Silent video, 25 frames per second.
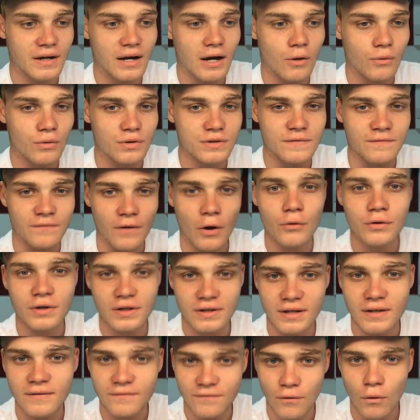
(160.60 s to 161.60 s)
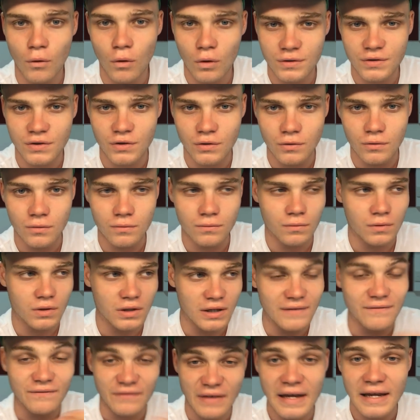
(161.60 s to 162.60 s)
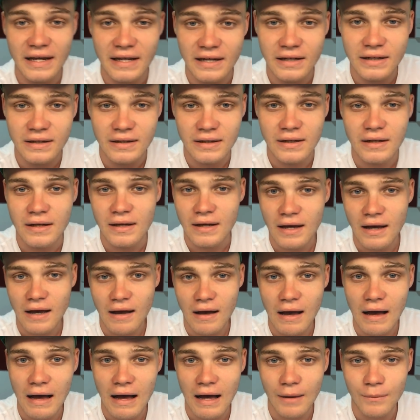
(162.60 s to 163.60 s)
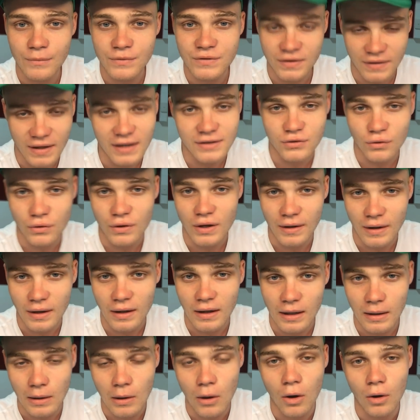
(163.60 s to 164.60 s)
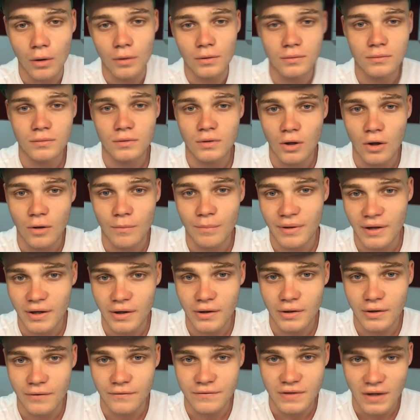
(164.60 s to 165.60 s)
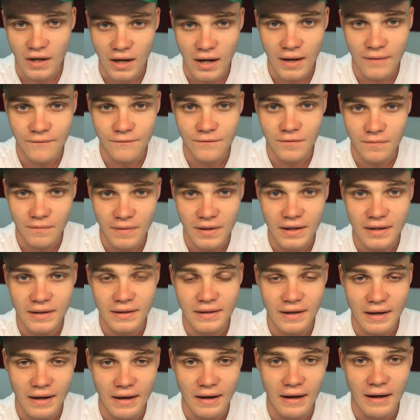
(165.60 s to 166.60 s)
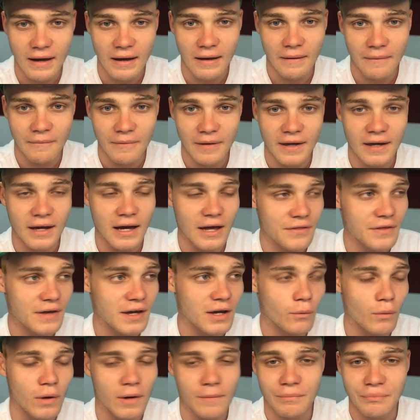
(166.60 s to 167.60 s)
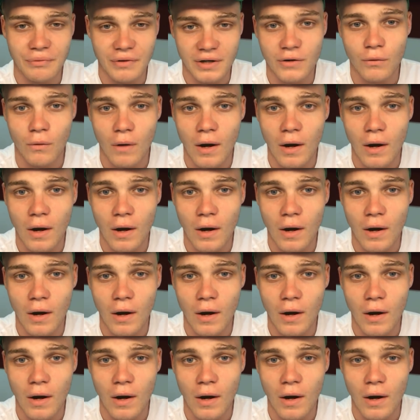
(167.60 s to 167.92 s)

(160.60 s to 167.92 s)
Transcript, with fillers: I was voted in for to convene. So that took a long period of time for me. I think it went pretty